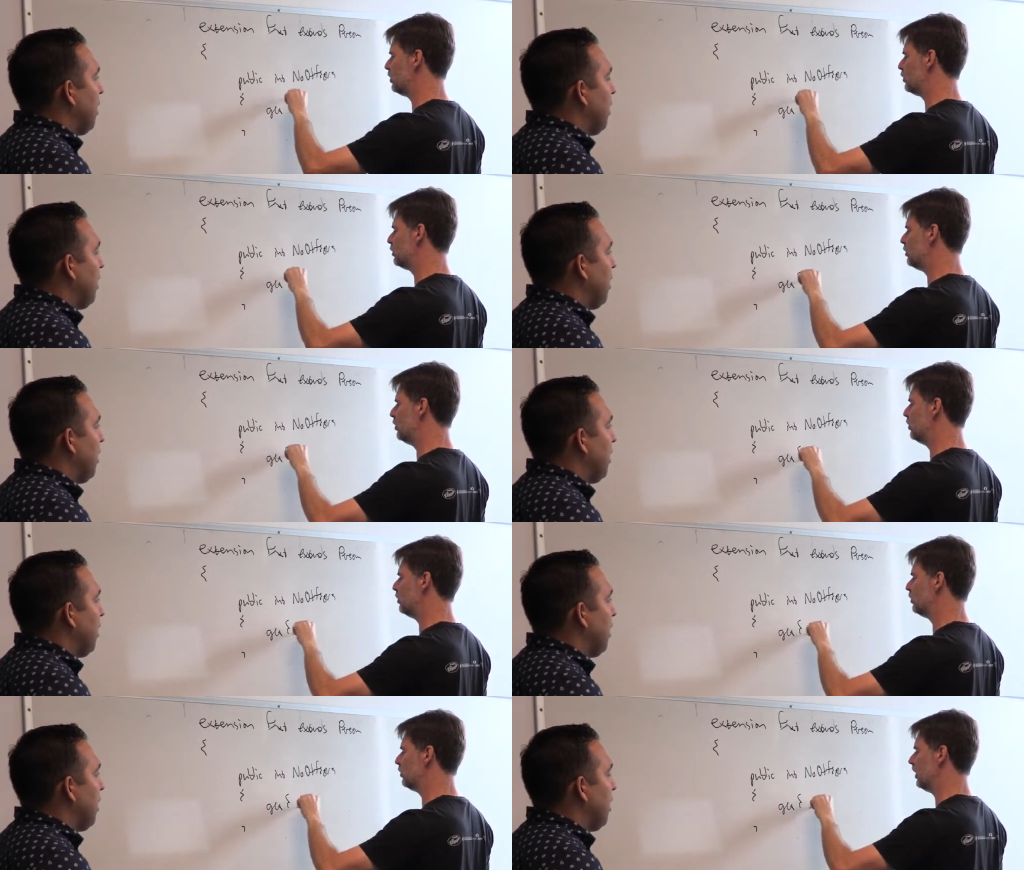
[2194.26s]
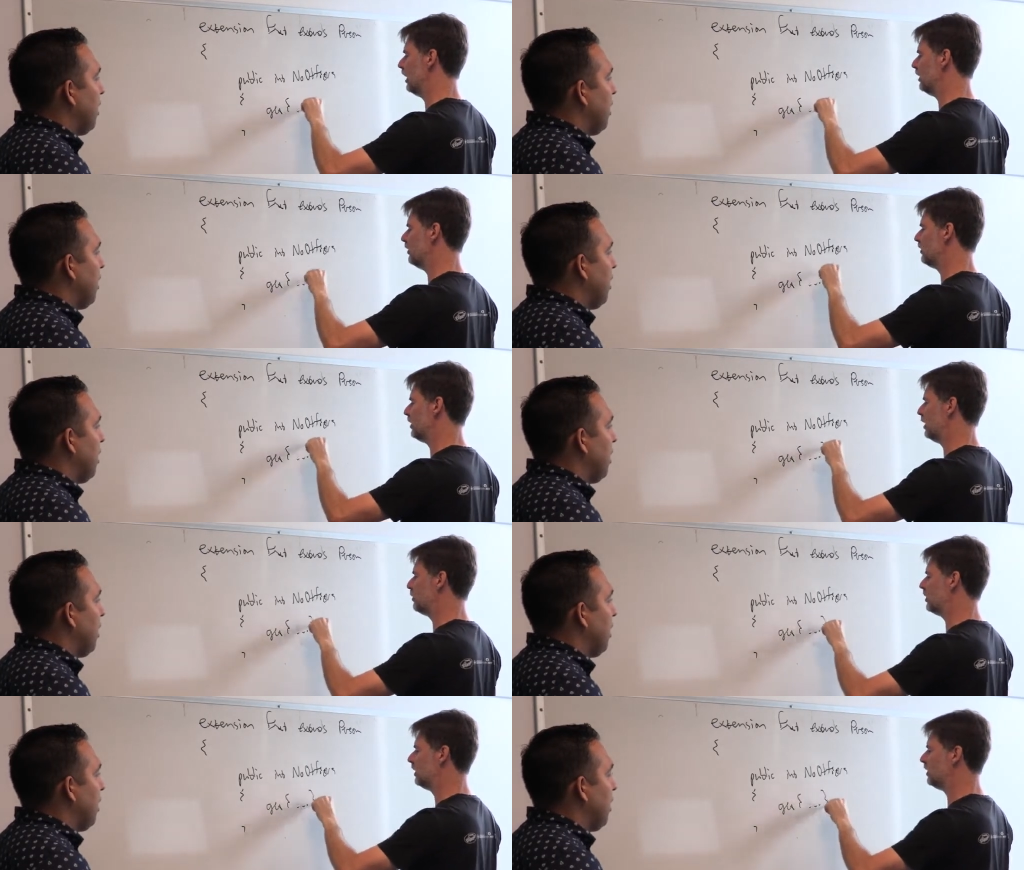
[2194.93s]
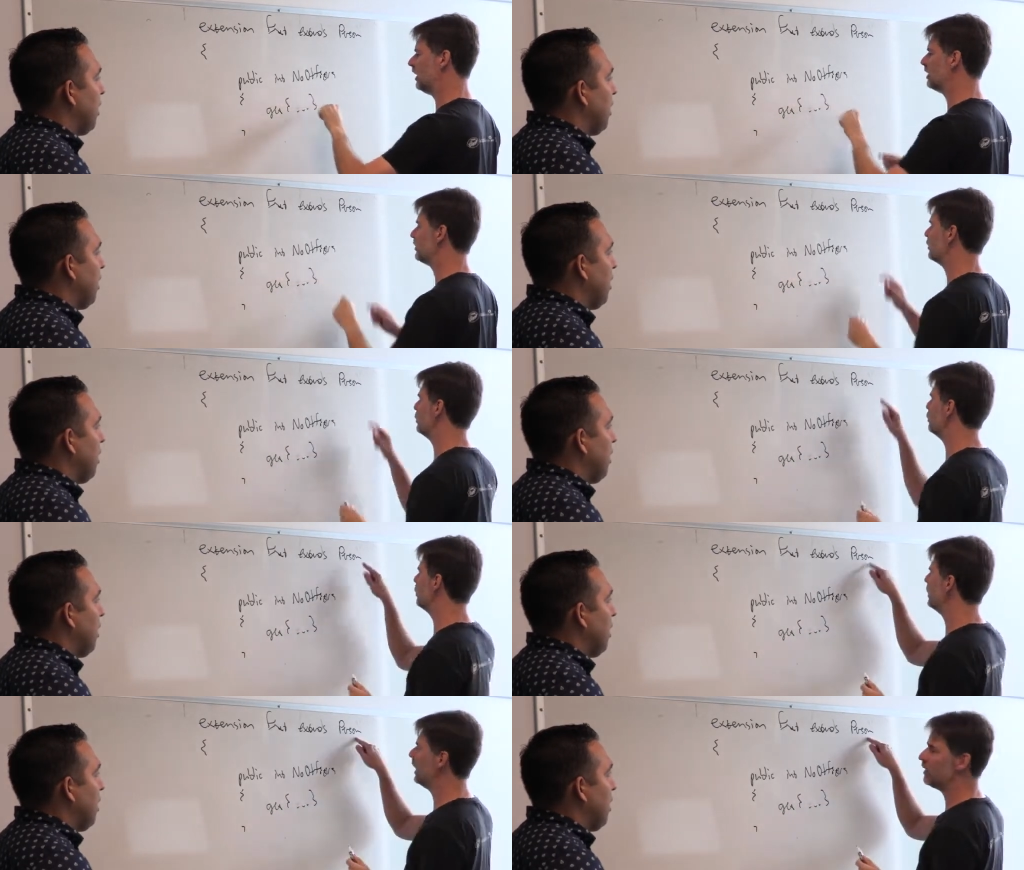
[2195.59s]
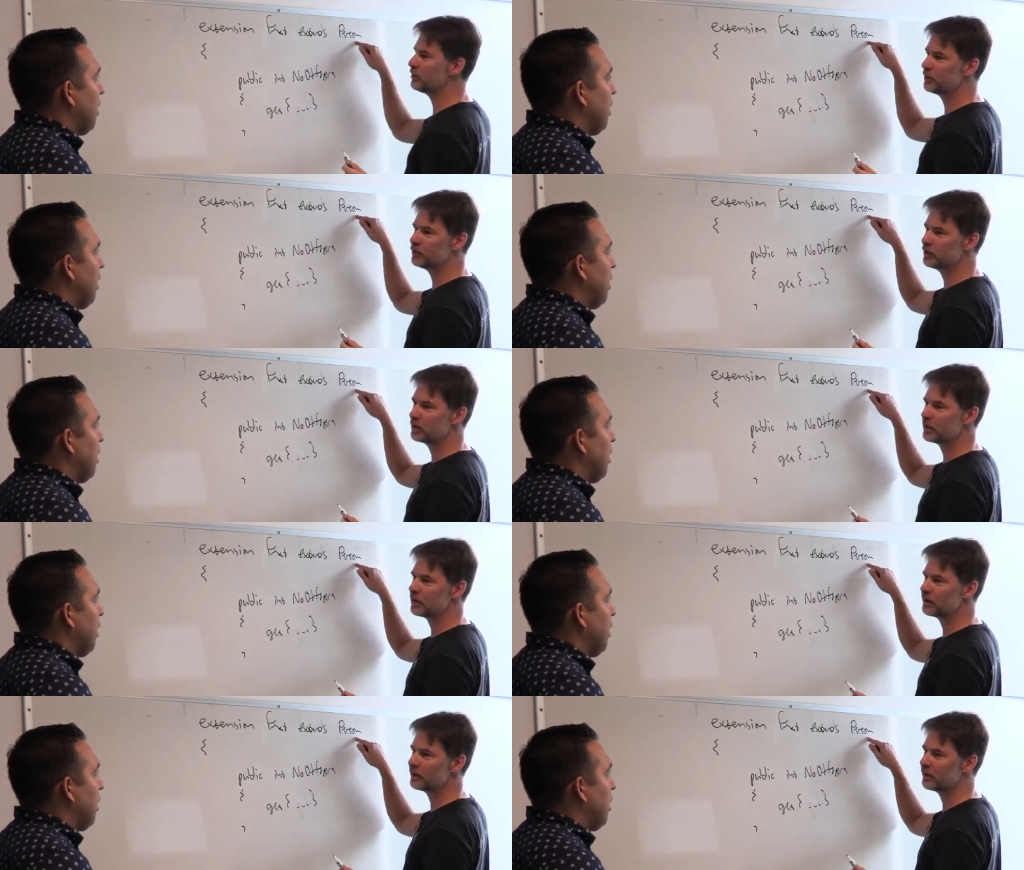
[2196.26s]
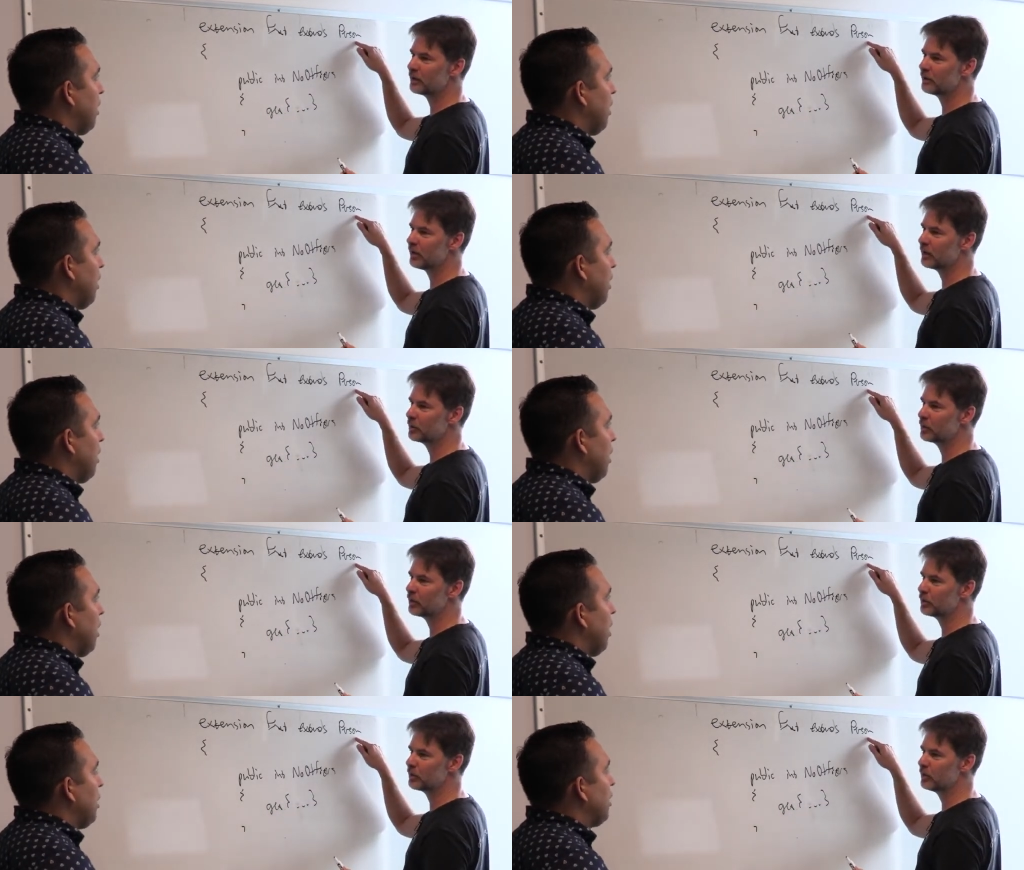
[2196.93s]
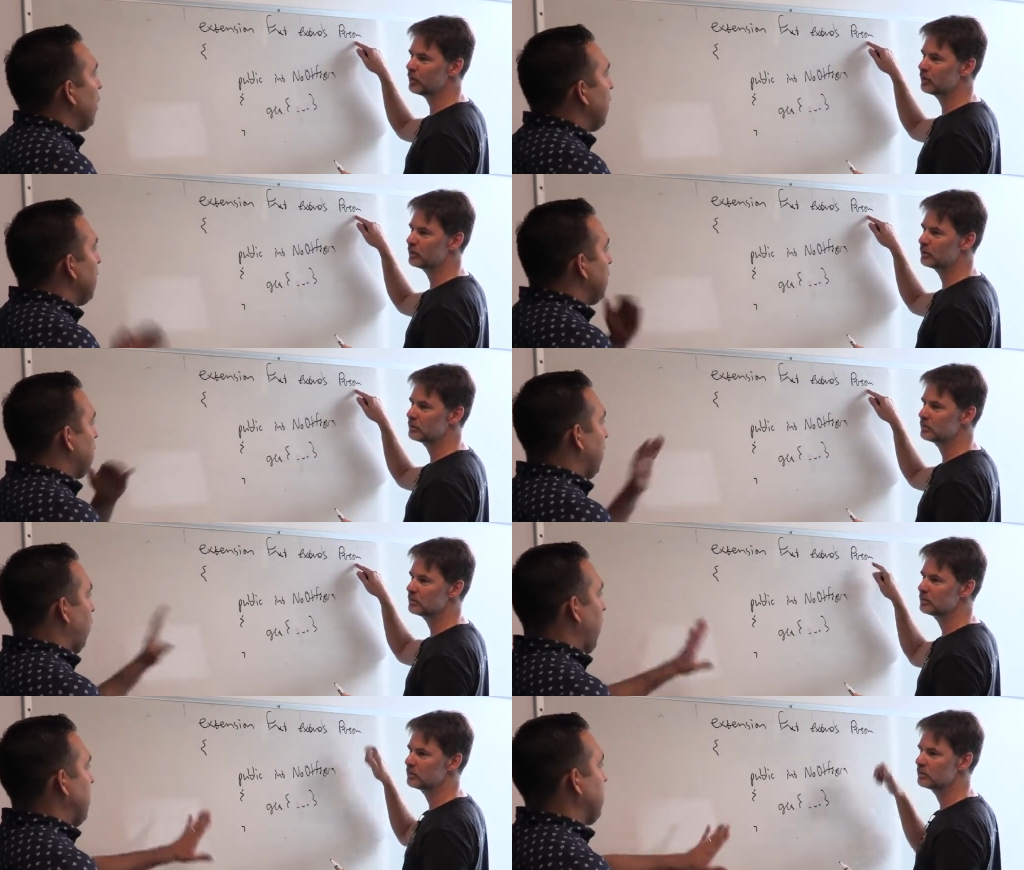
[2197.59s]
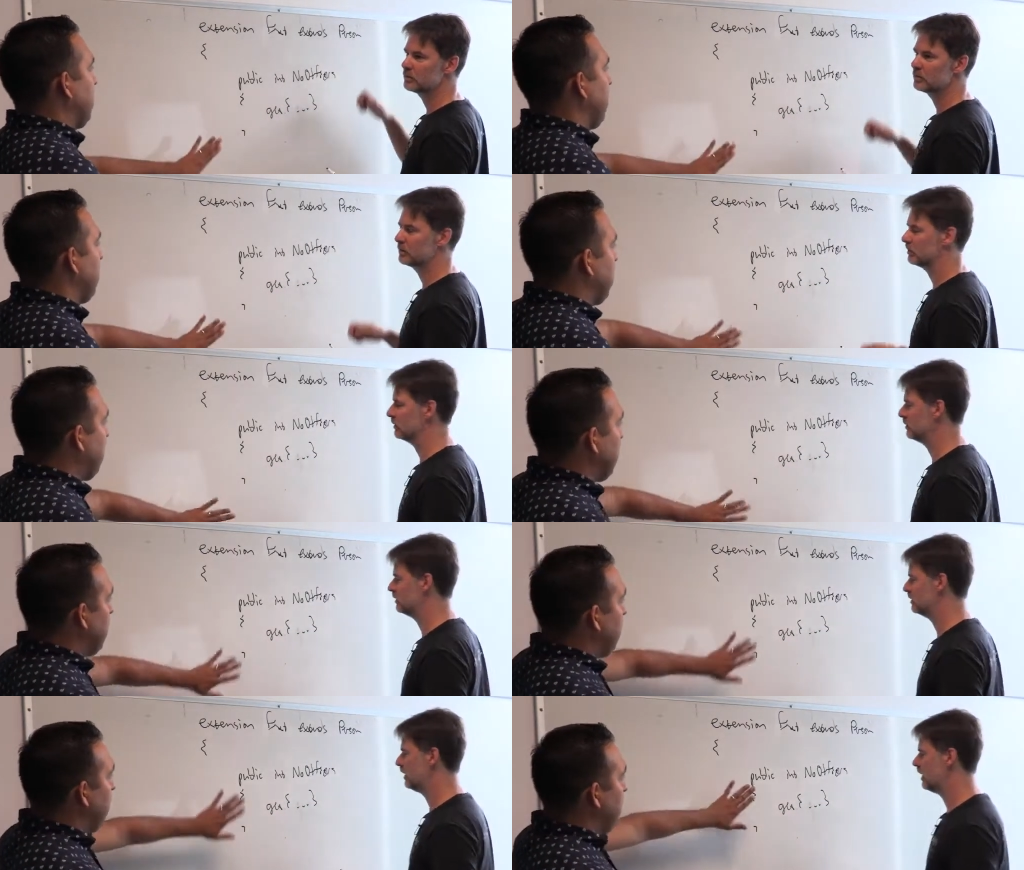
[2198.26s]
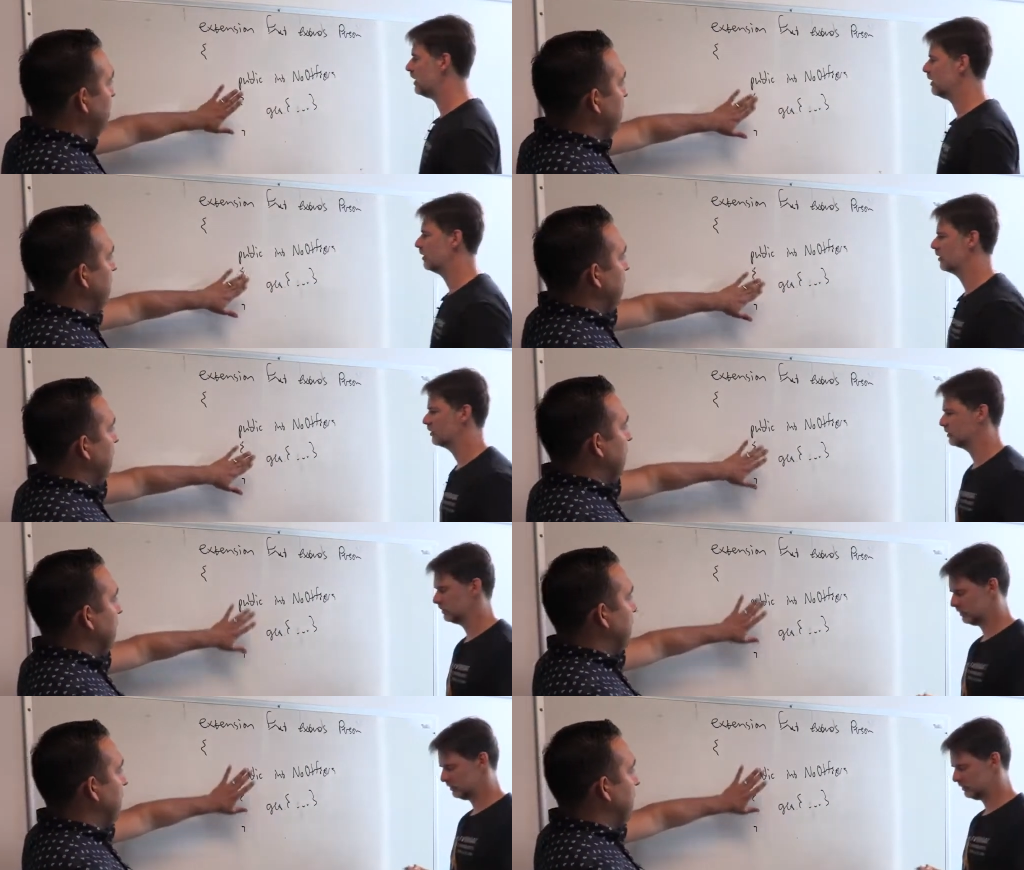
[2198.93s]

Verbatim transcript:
Speaker 1: just use the same syntax as you would have if you declared it inside a person.
Speaker 2: So here's the question, because notice uh -huh. that they,